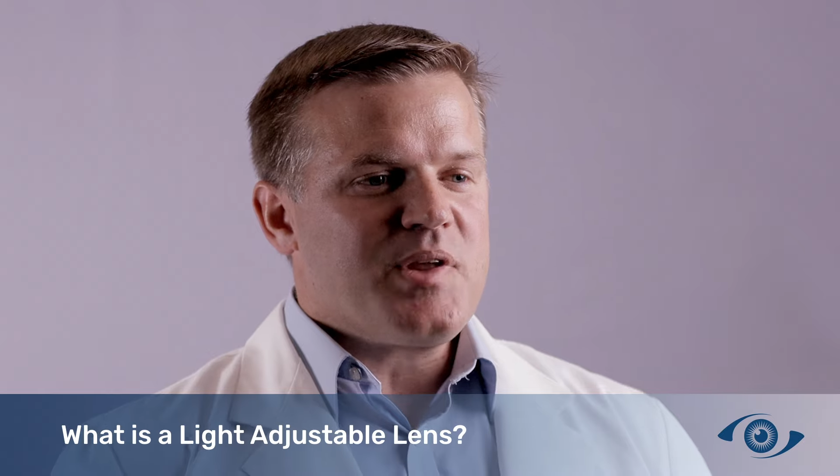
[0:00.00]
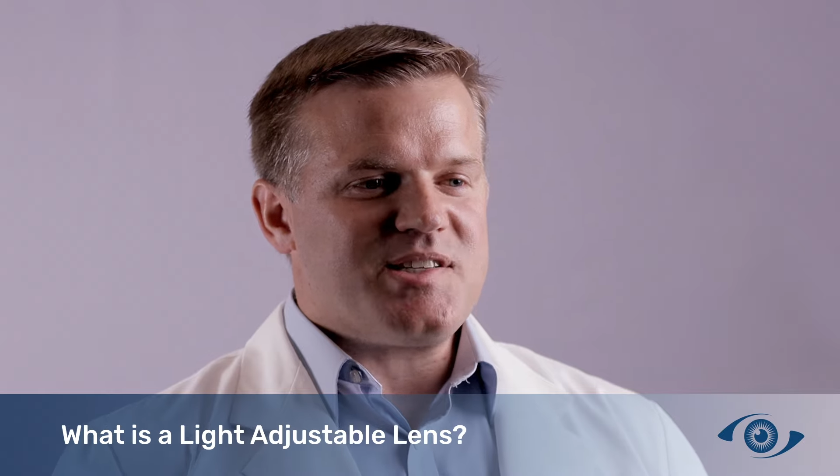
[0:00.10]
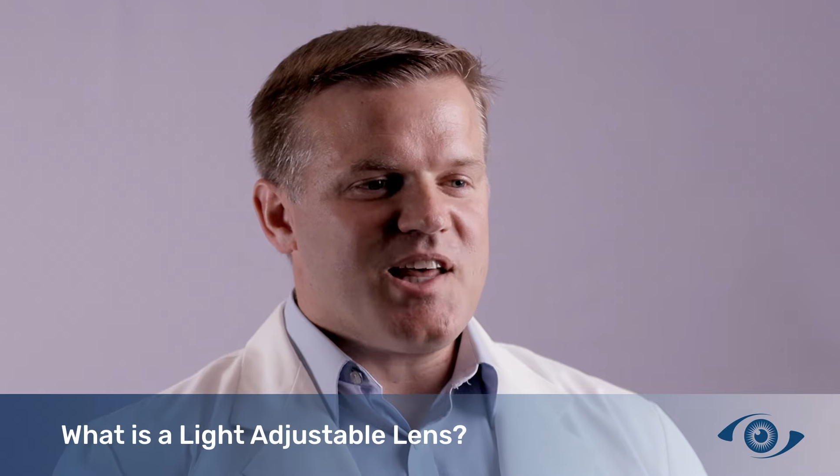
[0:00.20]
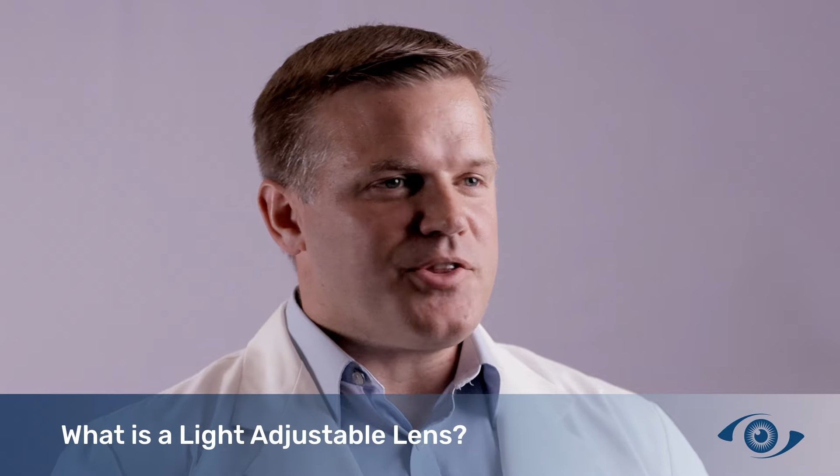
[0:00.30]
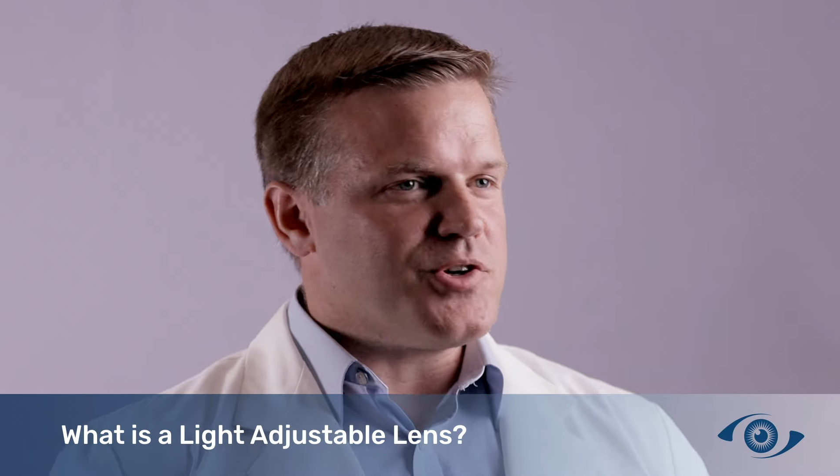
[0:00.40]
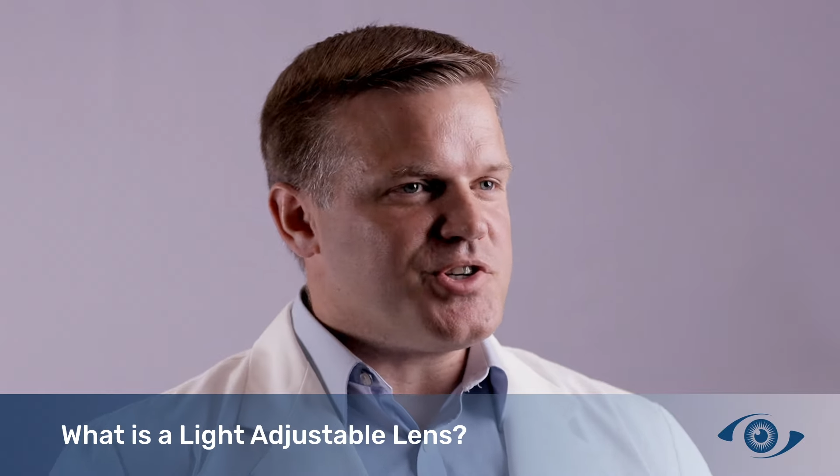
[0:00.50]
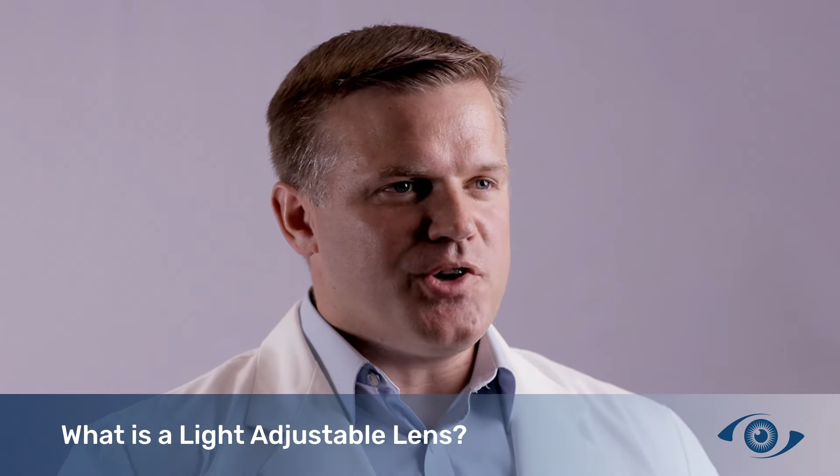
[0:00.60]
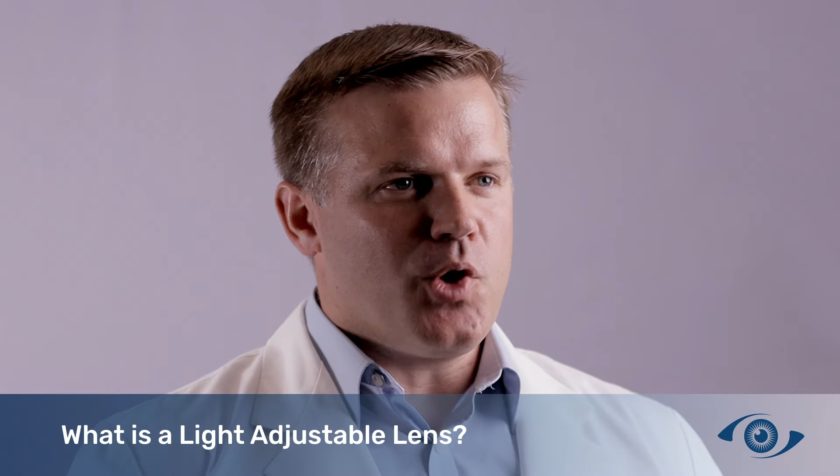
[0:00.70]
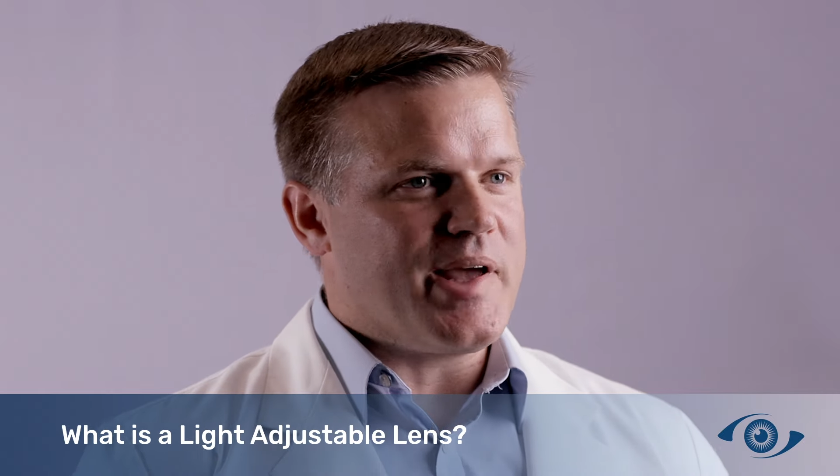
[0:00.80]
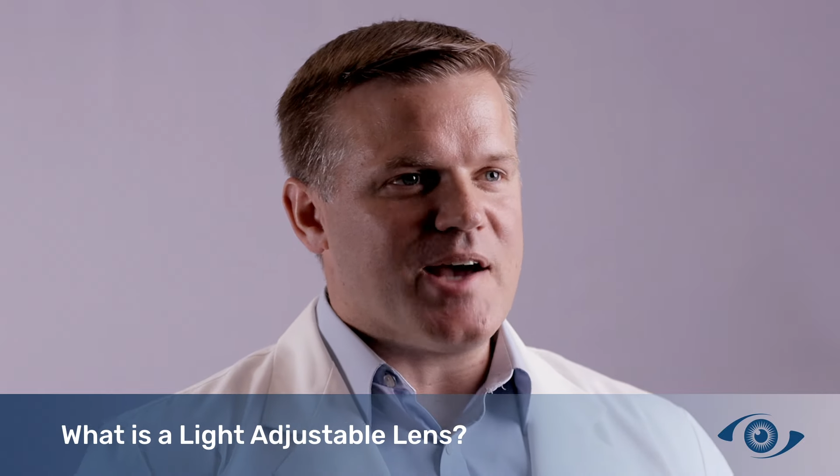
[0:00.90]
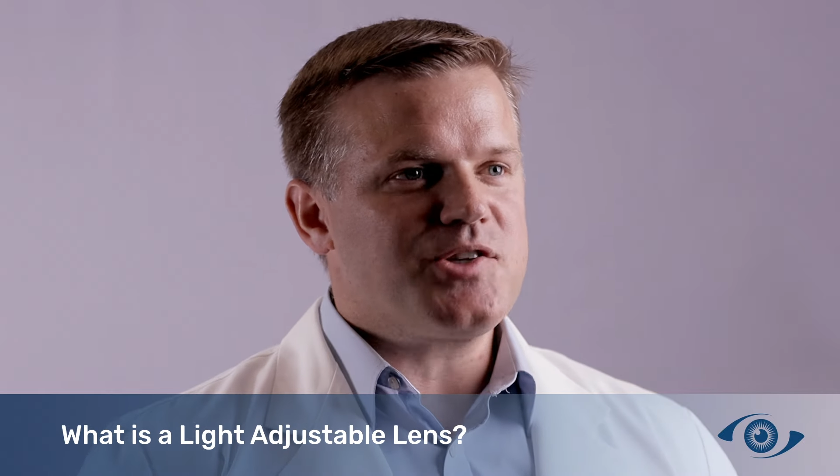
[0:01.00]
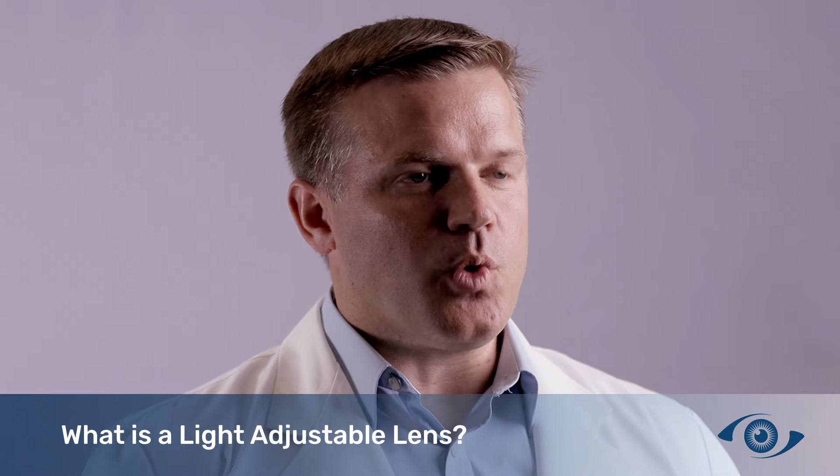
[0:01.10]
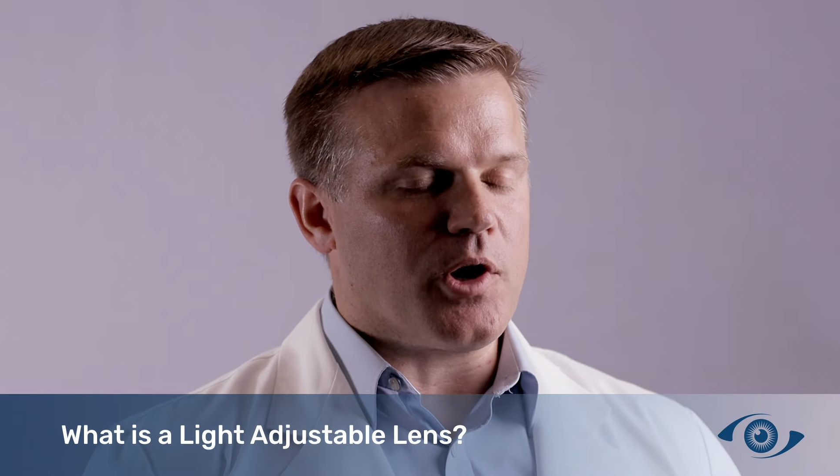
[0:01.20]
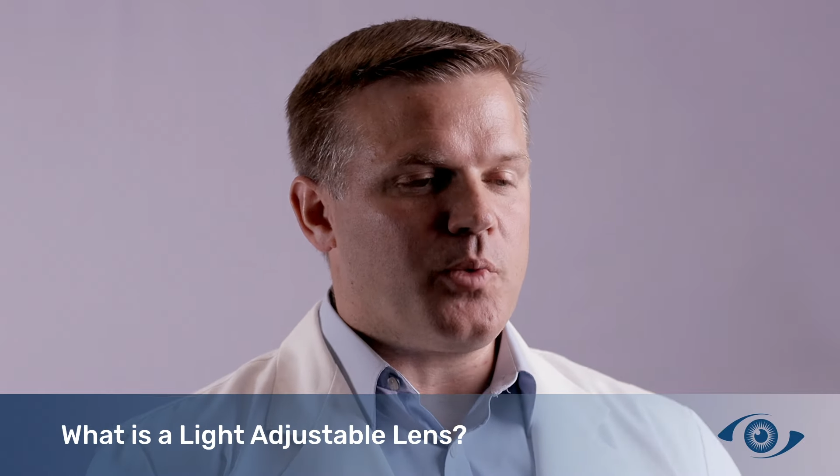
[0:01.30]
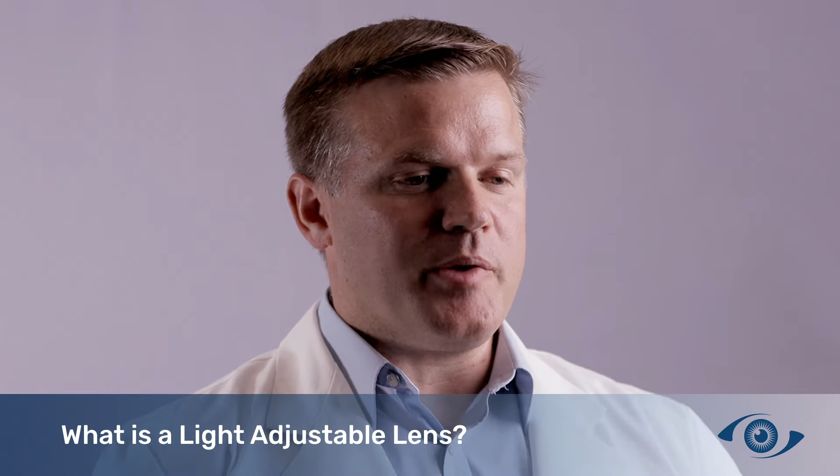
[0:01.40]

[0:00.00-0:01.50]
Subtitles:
is that there's no guesswork.